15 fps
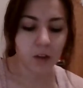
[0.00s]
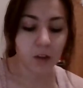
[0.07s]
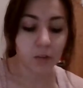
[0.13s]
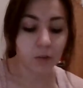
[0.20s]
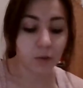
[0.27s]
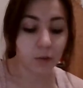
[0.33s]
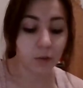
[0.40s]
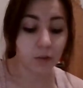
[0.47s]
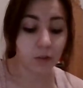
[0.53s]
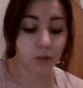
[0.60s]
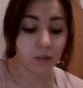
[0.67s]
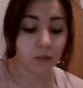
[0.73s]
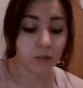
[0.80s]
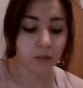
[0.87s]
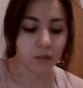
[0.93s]
Food?
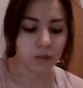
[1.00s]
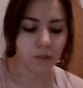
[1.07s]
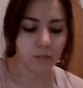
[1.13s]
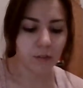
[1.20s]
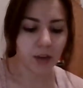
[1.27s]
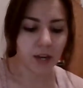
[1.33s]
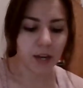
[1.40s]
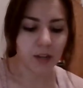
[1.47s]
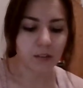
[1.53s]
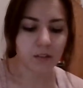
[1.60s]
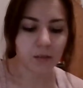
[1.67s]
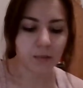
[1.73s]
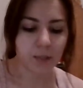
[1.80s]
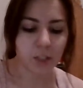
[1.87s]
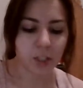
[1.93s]
Matt asked,
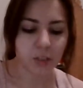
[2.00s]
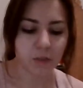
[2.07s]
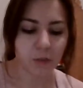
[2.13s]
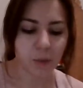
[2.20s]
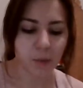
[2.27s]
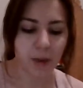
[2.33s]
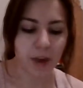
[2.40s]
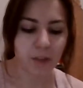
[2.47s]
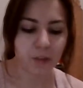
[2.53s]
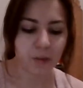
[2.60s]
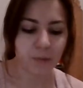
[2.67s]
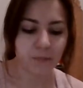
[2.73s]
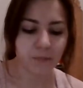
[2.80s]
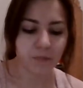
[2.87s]
emerging from the bathroom.